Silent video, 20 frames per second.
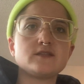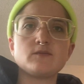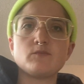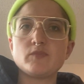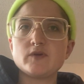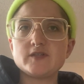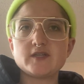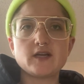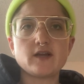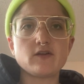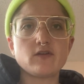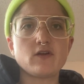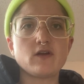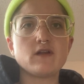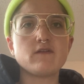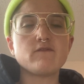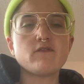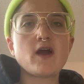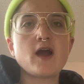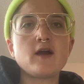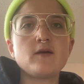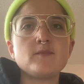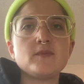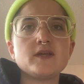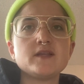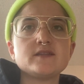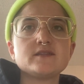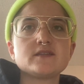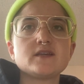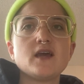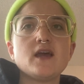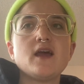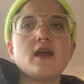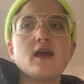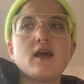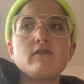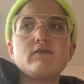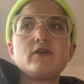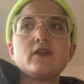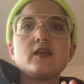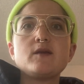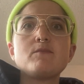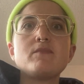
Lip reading: in particular environments, and really